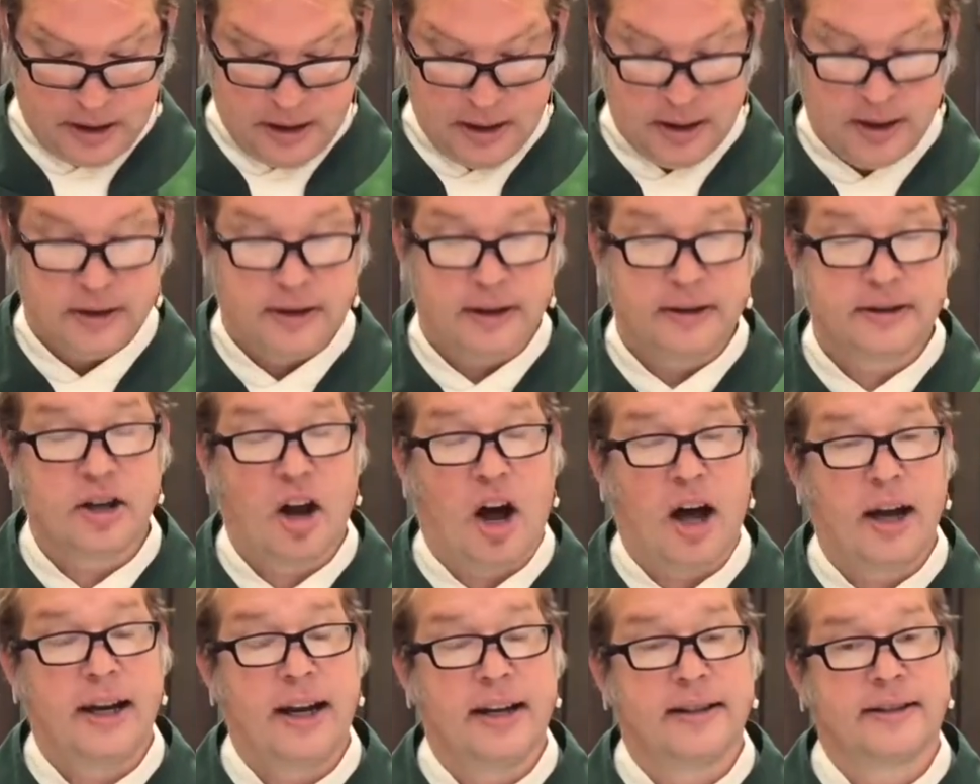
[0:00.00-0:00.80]
does
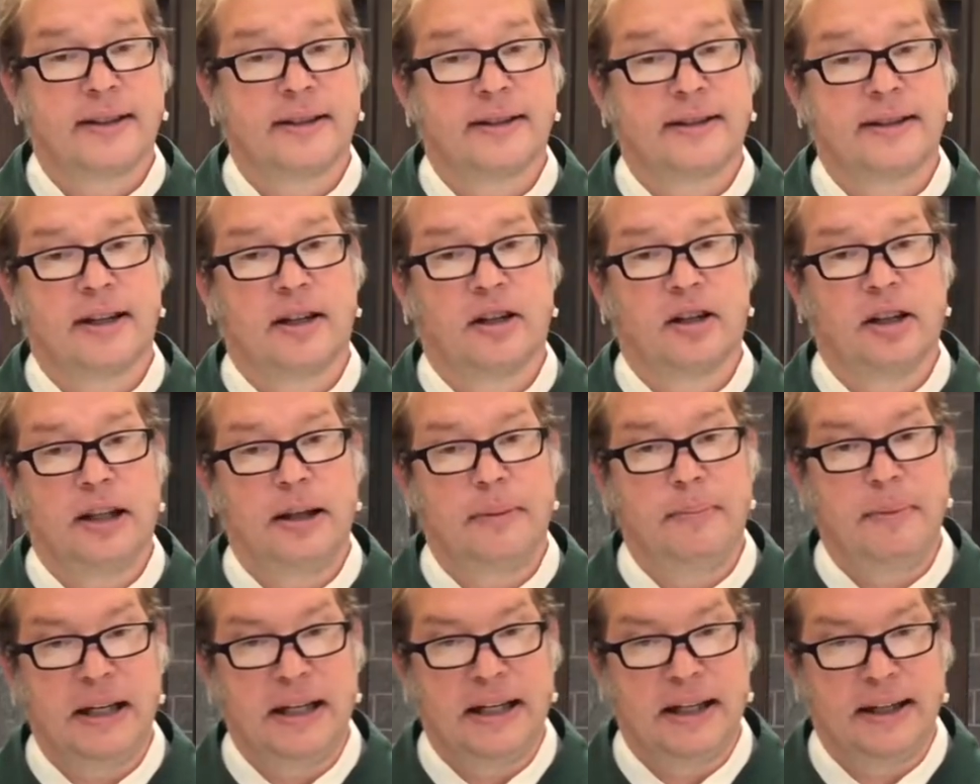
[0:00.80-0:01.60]
not necessarily
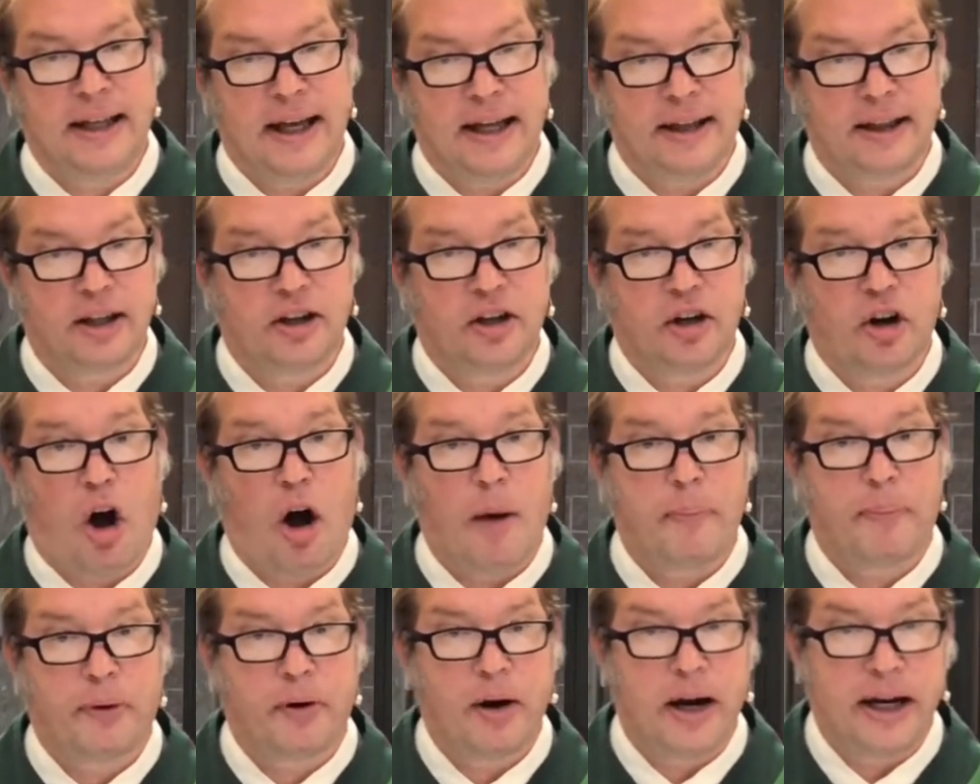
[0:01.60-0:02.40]
mean that they're
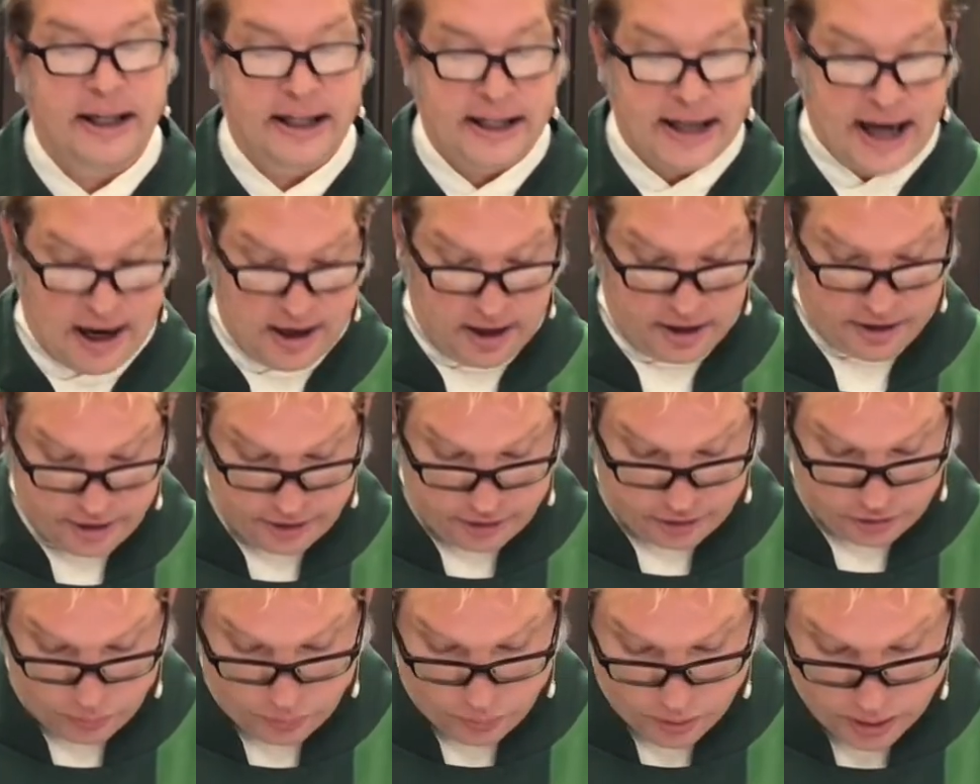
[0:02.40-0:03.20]
operating out of the
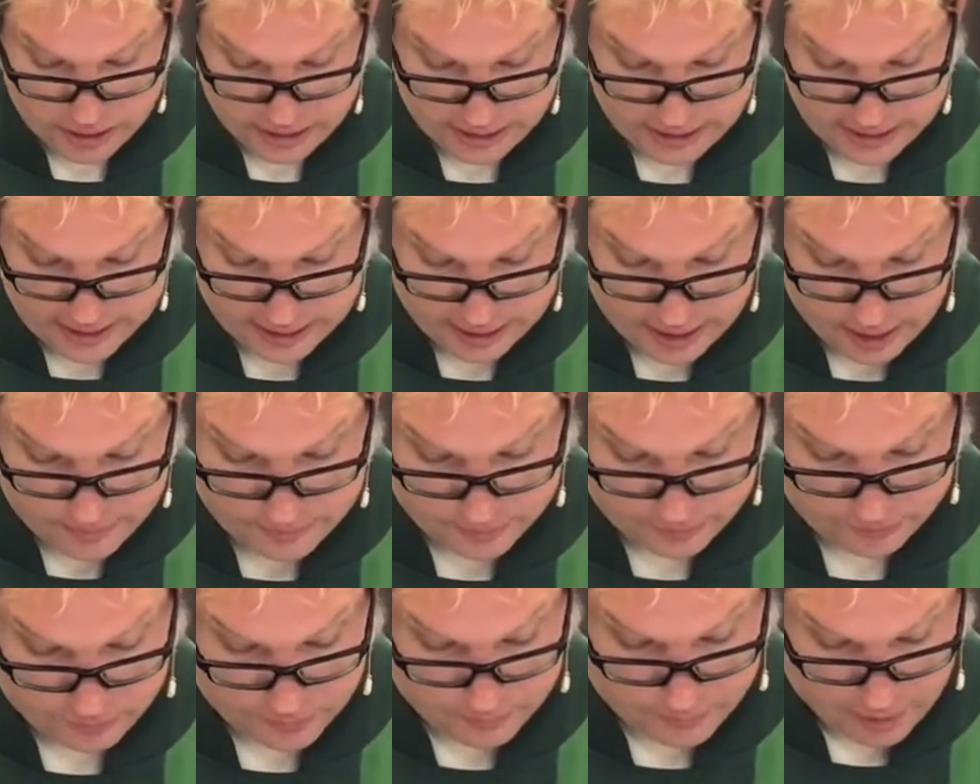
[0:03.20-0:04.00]
authority that comes
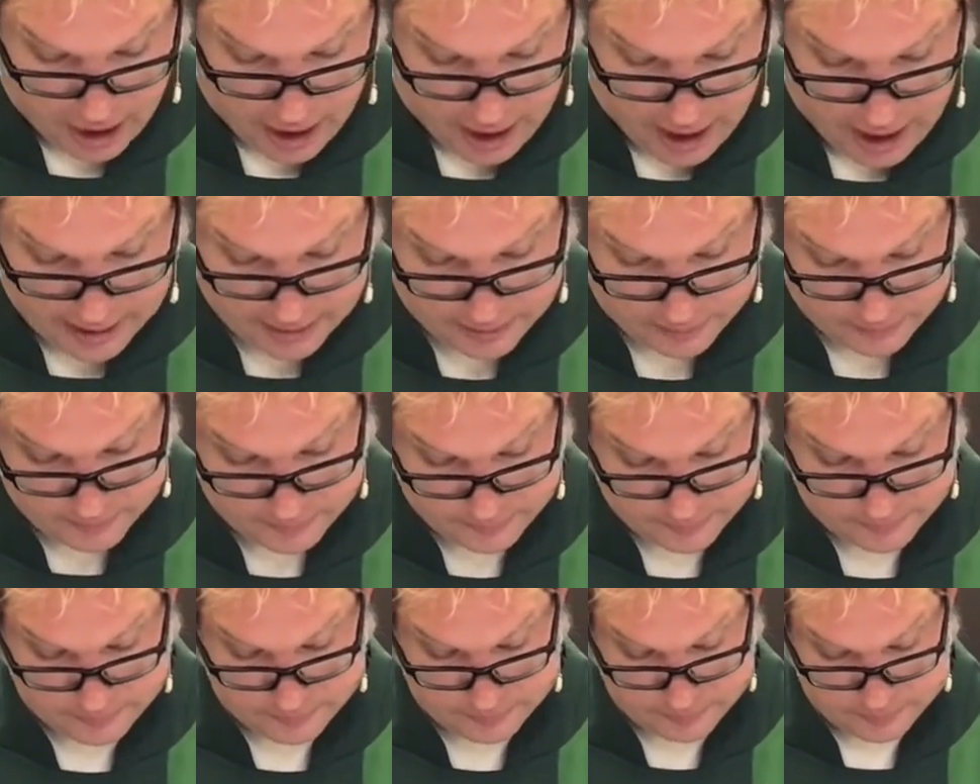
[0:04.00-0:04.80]
from God.
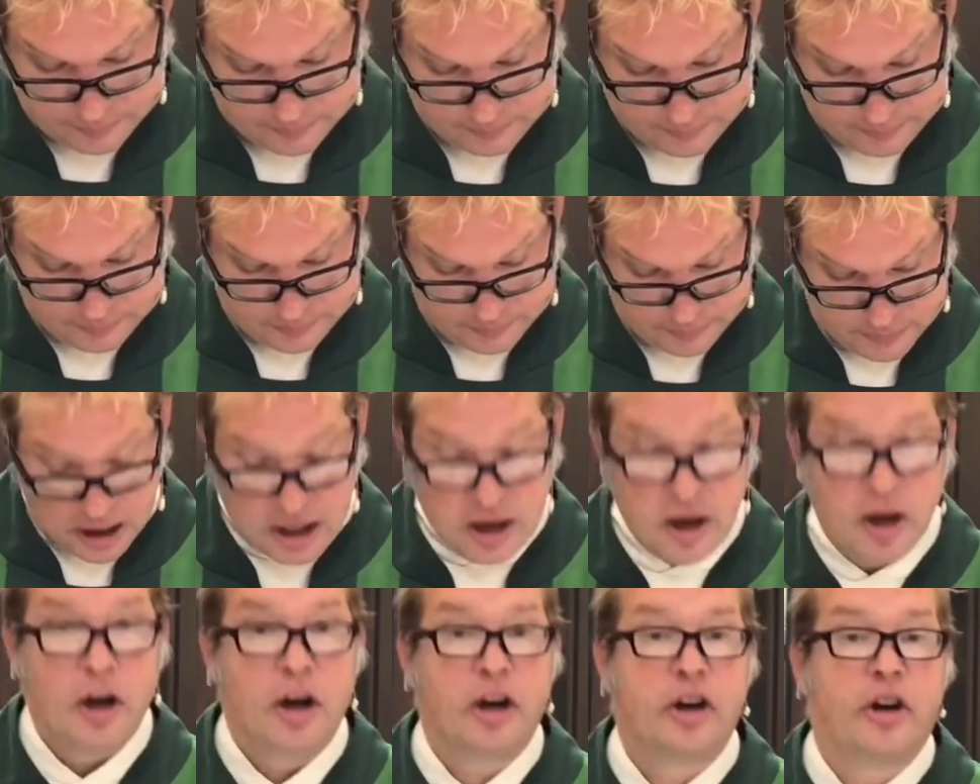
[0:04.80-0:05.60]

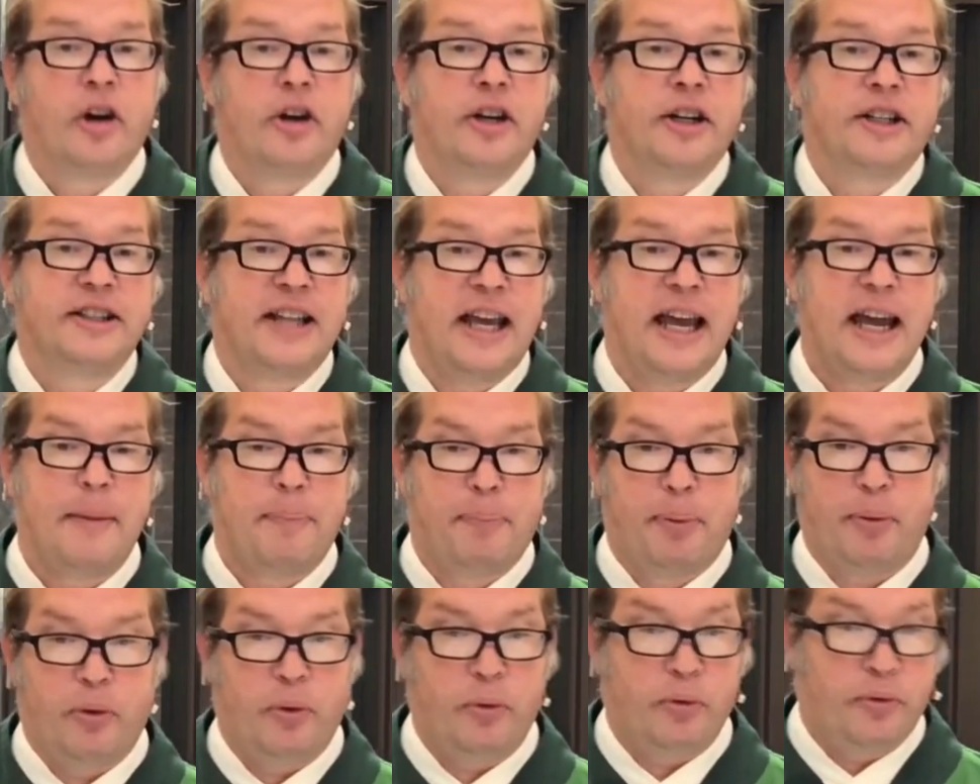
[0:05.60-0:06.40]
A good
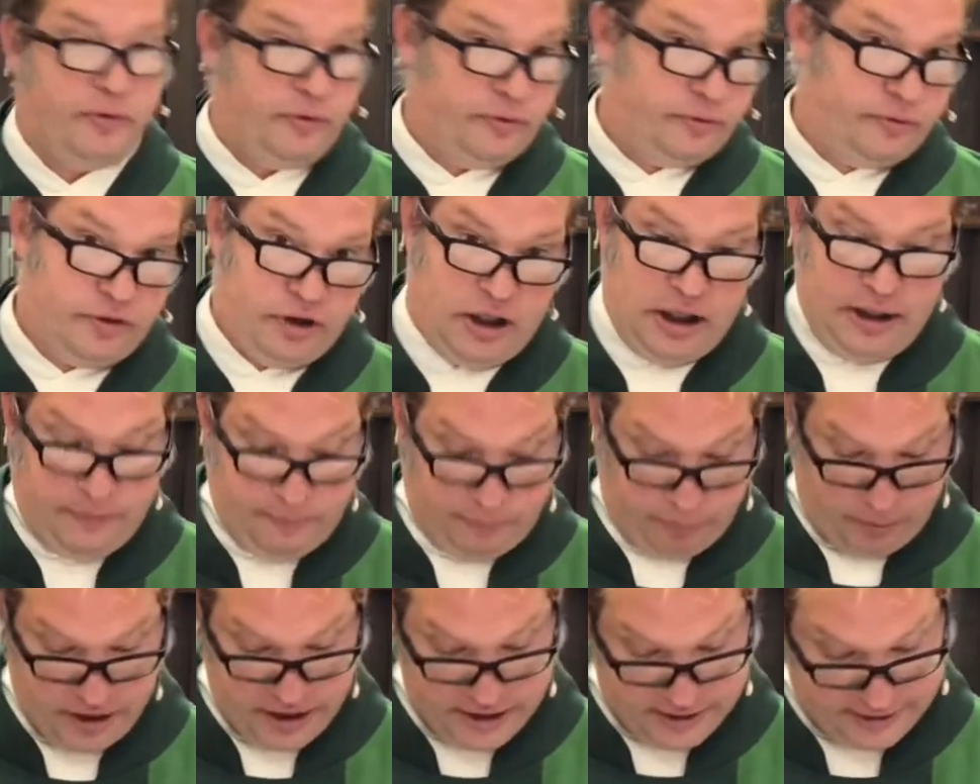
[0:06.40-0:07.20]
example, chief
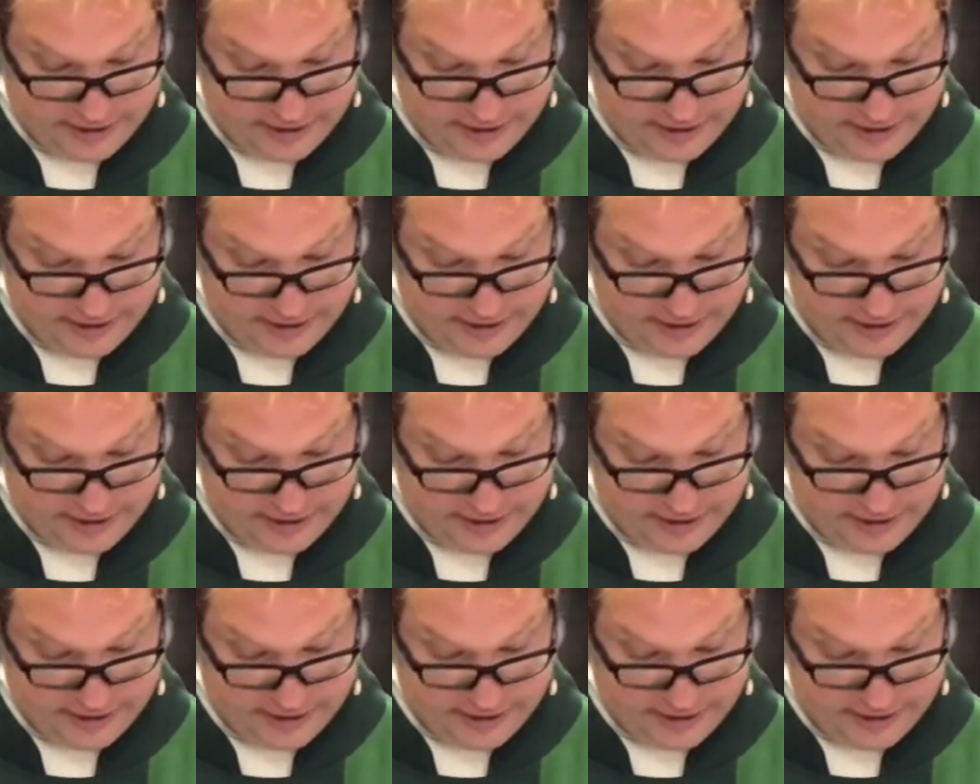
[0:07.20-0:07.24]
priests